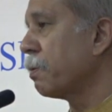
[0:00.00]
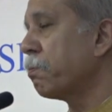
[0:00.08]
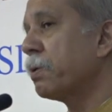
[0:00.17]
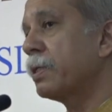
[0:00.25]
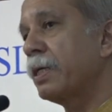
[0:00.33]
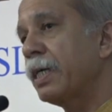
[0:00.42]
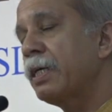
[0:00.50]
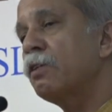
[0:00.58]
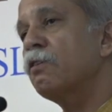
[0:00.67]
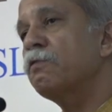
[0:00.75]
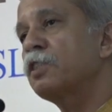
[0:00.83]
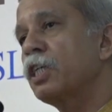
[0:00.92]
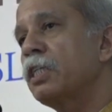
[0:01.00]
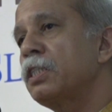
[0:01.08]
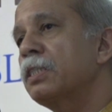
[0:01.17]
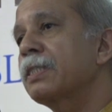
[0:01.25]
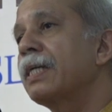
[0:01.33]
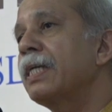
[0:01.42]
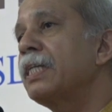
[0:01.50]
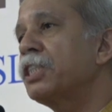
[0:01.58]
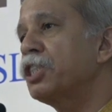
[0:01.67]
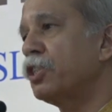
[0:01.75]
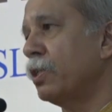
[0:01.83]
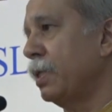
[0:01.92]
but the rate of change is
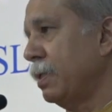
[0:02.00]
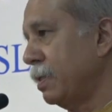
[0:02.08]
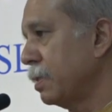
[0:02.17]
glacial.